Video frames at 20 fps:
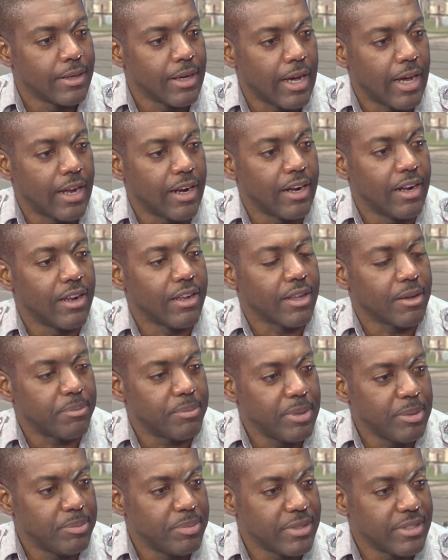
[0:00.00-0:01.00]
a lot of
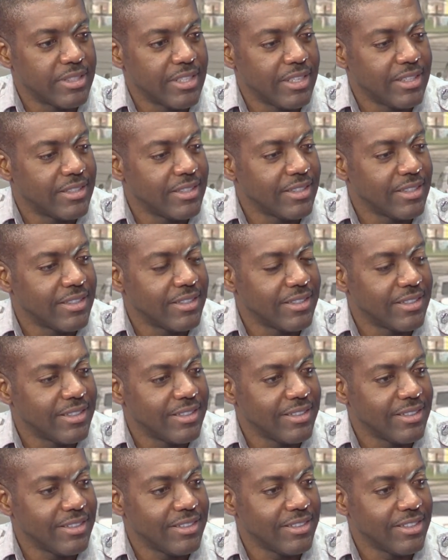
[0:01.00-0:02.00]
people tend to,
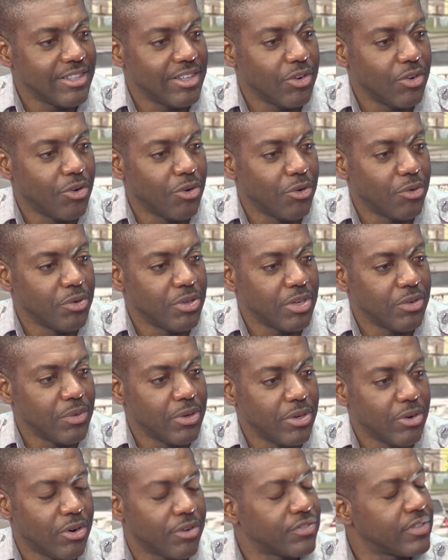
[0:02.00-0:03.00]

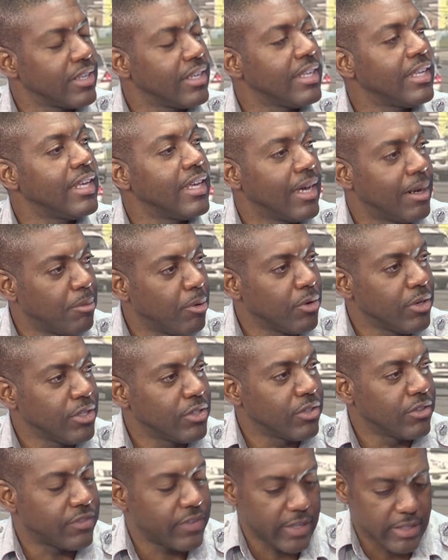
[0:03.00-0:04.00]
we often hear about
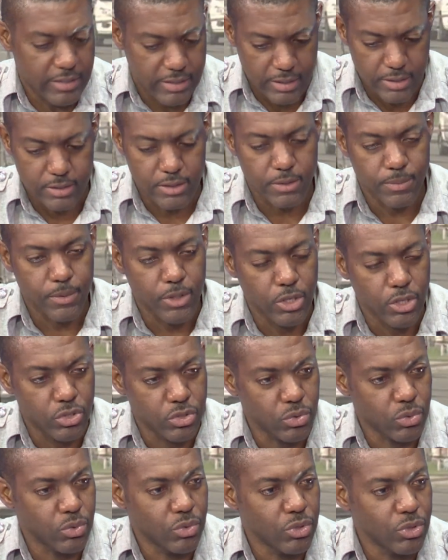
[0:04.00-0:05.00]
these offenses.
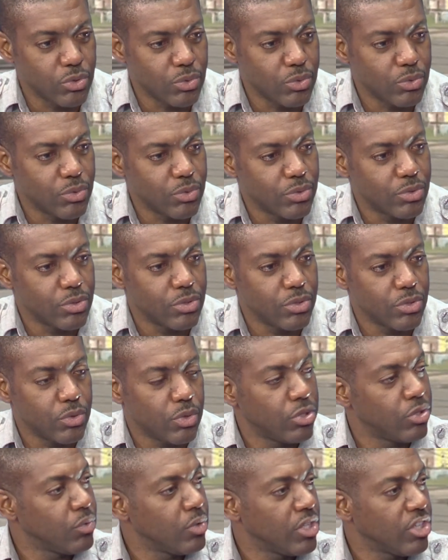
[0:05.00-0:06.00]
So you
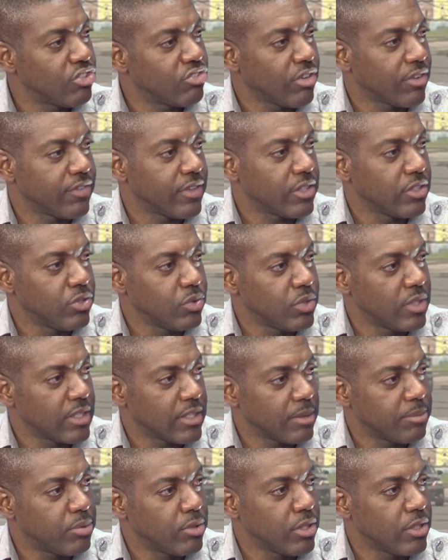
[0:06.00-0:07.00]
are doing your traffic duty as
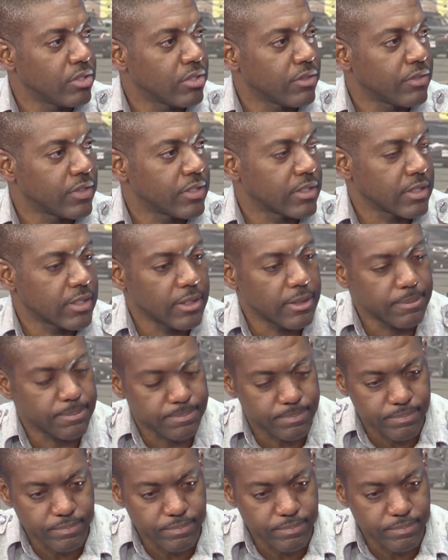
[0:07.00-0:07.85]
a police officer,